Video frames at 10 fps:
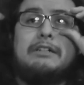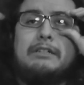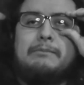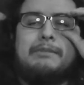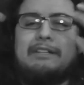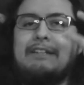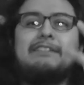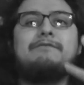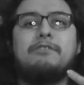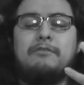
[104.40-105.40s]
But it
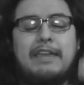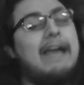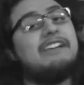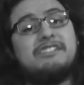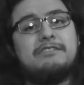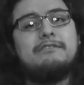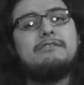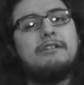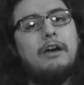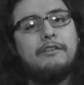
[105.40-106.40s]
is for
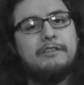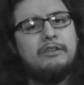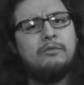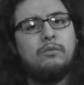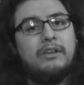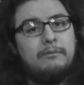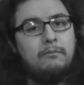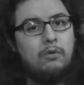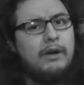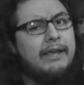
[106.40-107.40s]
reactions, so I'll see
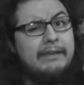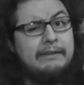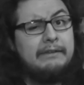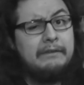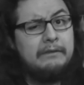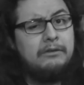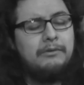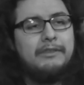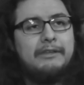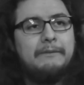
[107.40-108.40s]
what more I can
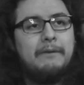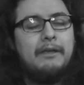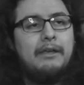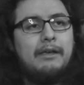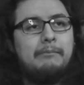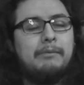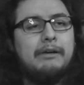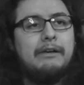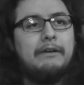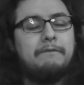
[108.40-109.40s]
do with it.
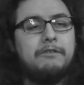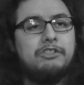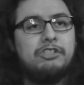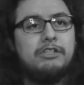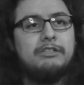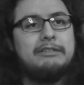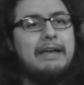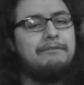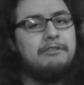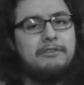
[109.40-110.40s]
But for
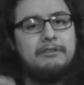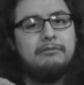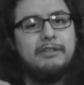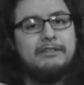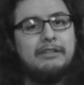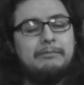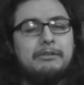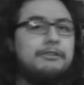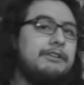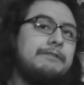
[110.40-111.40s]
sure, after this one gets
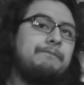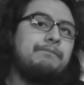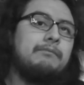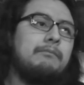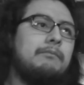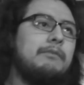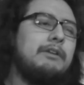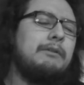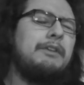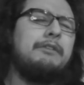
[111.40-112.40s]
uploaded,
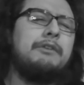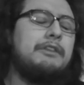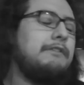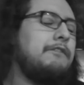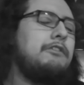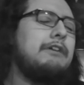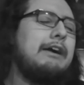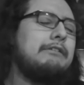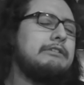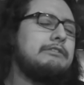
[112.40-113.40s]
either within a few
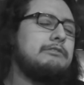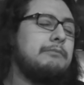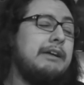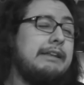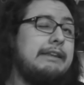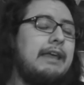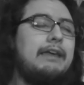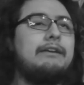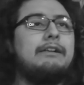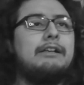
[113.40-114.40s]
hours or by a
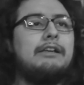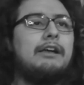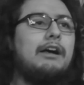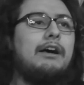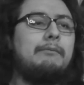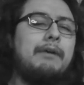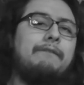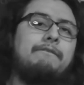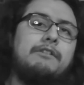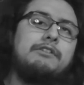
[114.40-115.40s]
day,
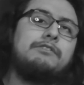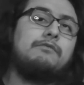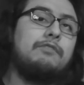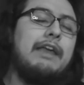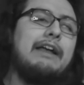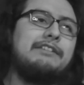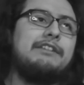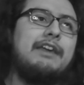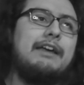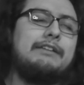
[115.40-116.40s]
my first
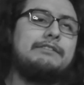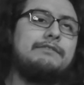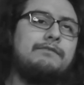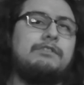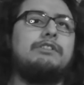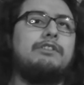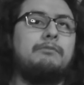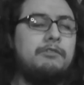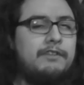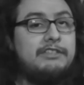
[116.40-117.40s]
reaction cast for
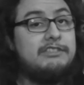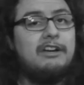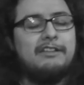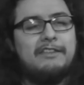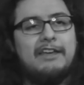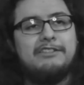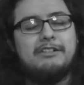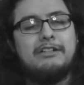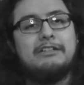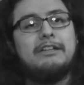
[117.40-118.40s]
the movie Sonic the
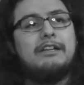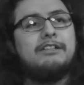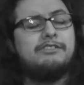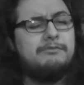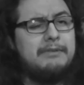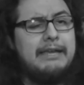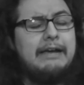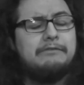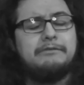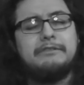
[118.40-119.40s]
Hedgehog should
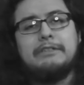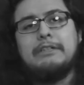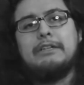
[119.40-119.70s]
be out.